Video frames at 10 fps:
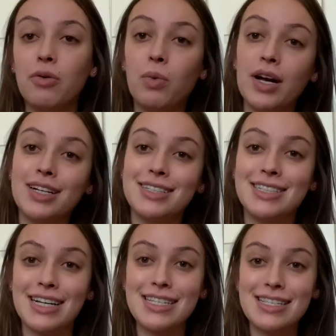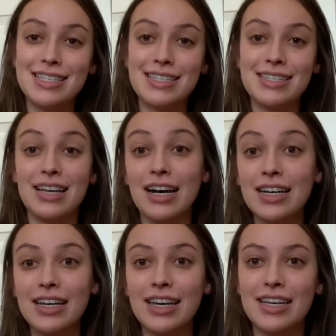What does
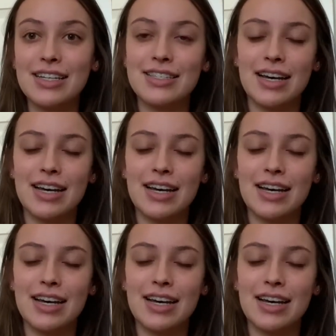suck is